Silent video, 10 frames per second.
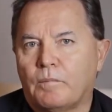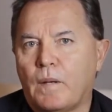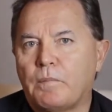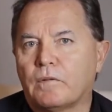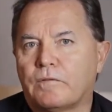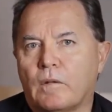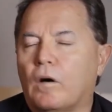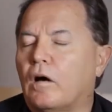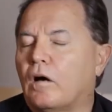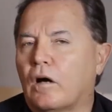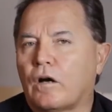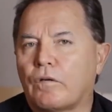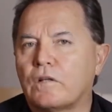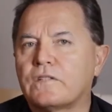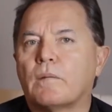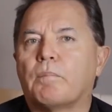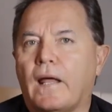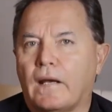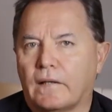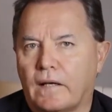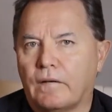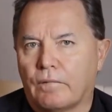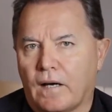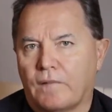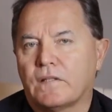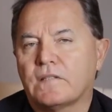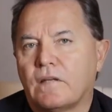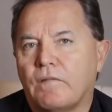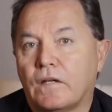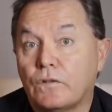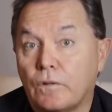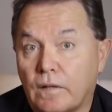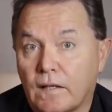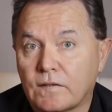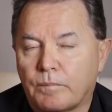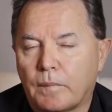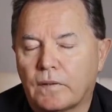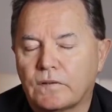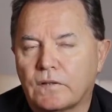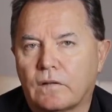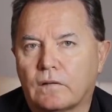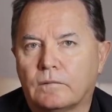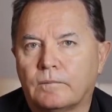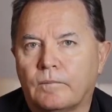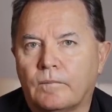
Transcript: People from across the planet had arrived at this event, 2,000 people in total.